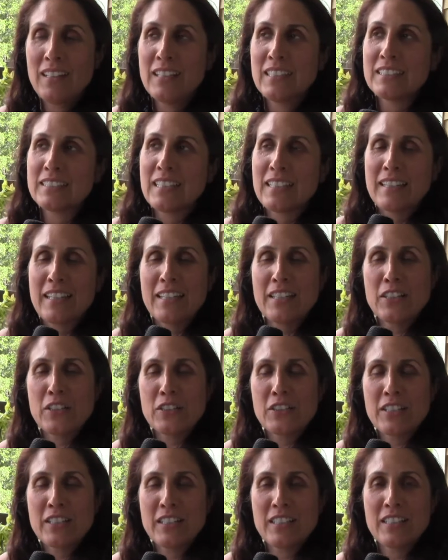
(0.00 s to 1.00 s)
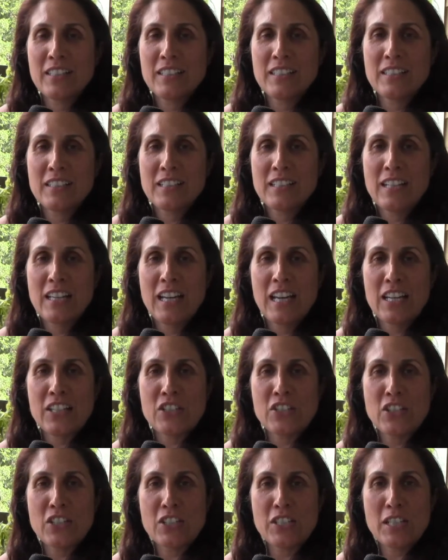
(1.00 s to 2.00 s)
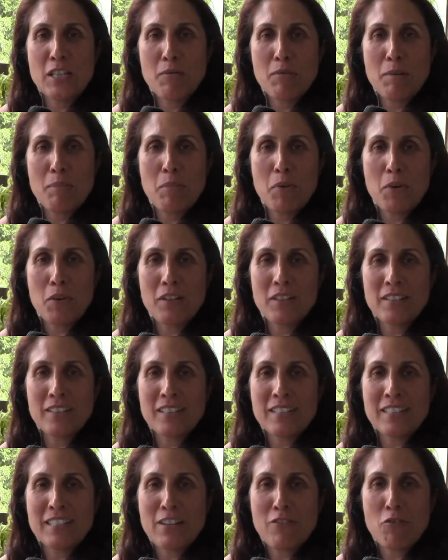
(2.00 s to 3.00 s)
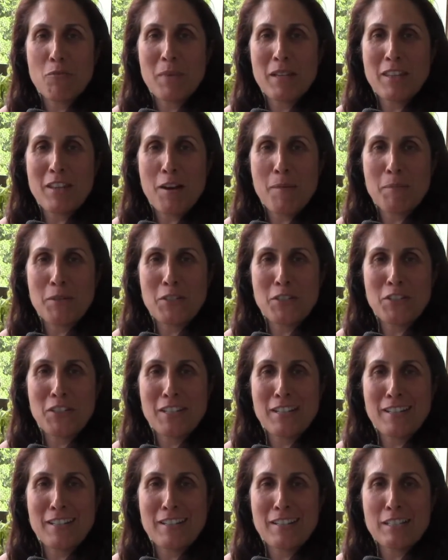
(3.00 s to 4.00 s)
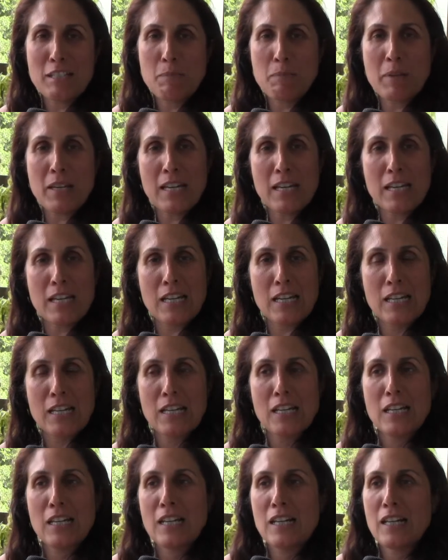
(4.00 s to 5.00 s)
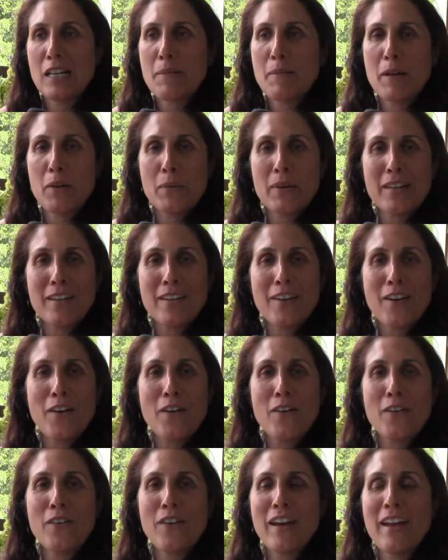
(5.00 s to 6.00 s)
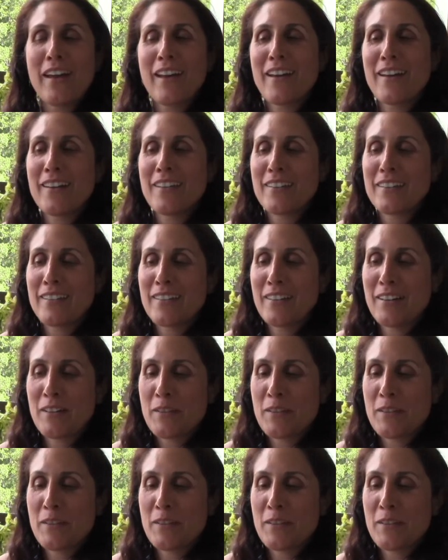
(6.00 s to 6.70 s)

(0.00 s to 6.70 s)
say thank you to SGT Report. It's given me the opportunity to speak about a week ago, and